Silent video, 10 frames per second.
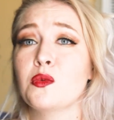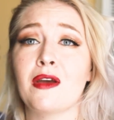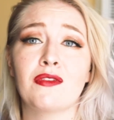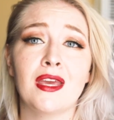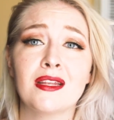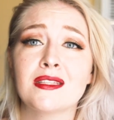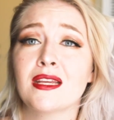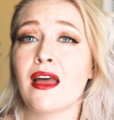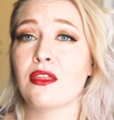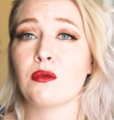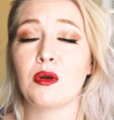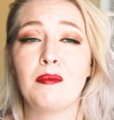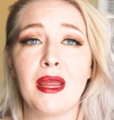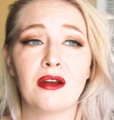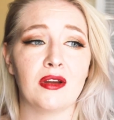we have kids together, we're
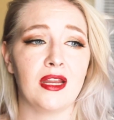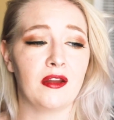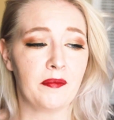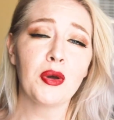married,